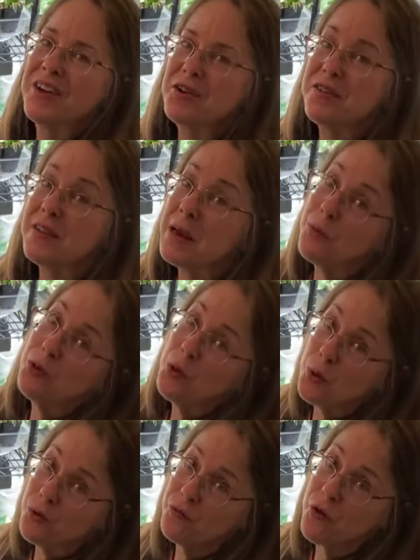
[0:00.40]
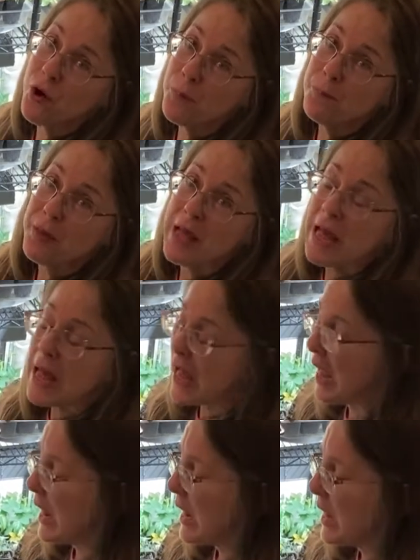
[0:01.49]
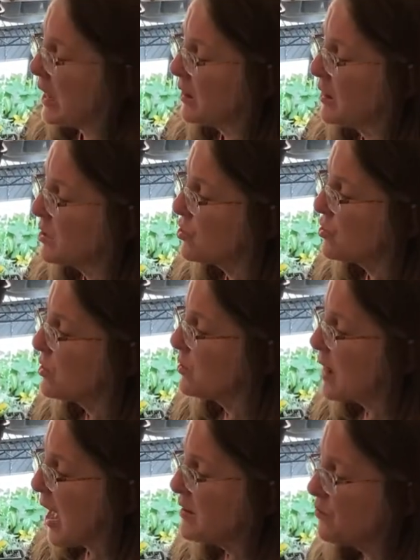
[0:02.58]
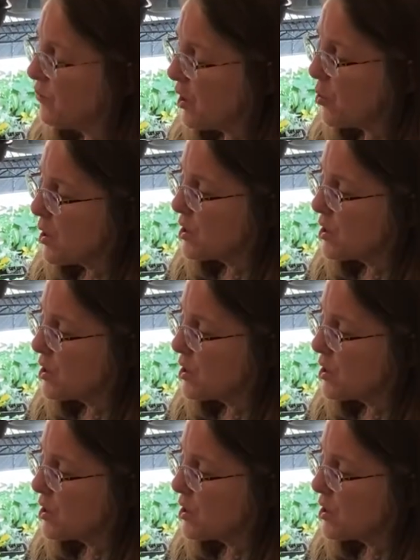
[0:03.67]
Christine with Lone Oak Farm, and last video I